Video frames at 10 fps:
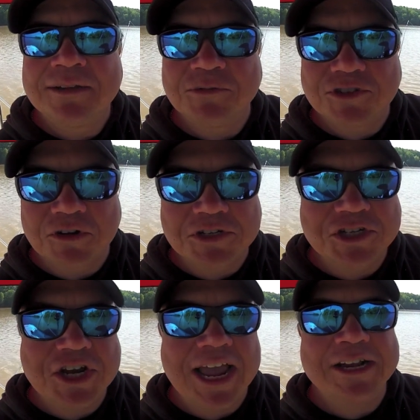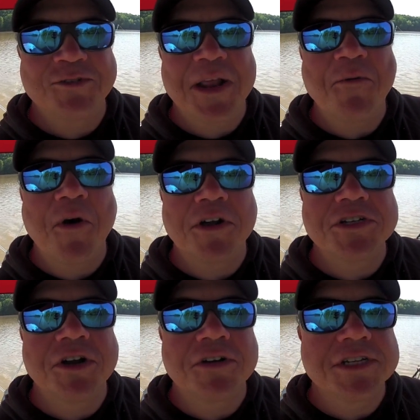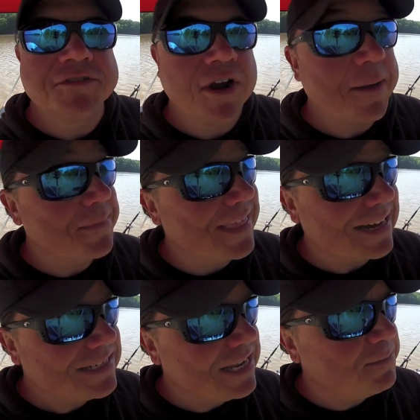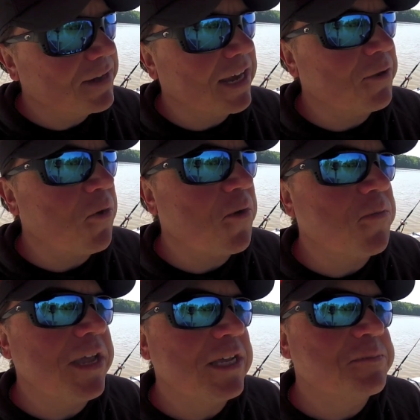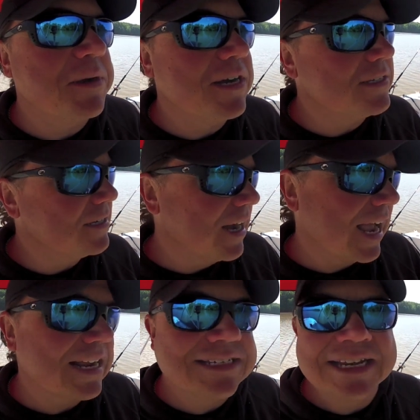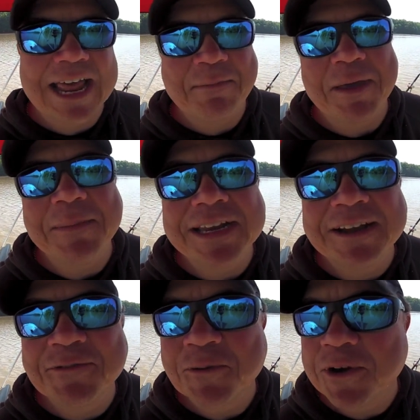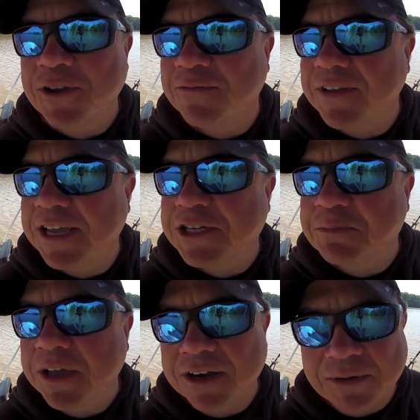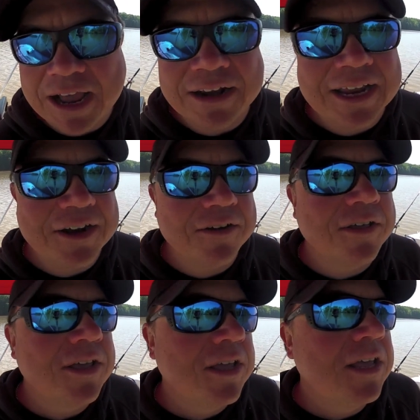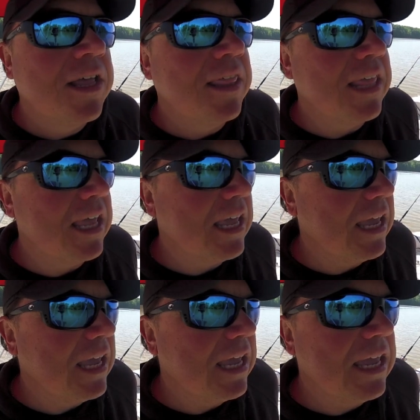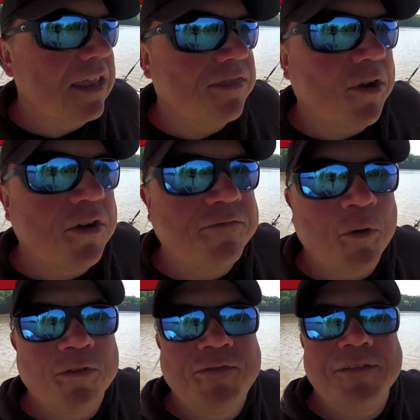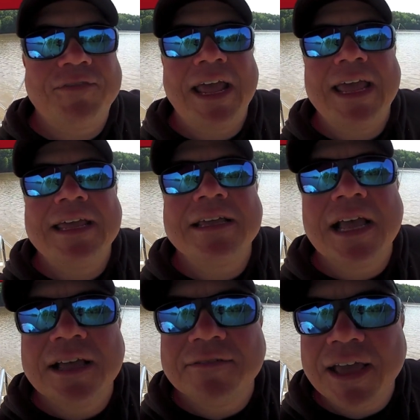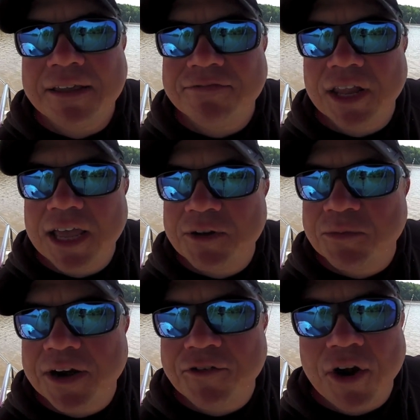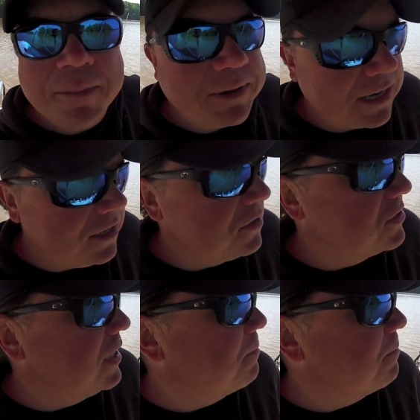will start to change when that water starts to drop. That's typically what we experience here. Like I said, that may be different where you fish, but around here, the third, fourth, fifth day of a flood, when they're dropping it, usually the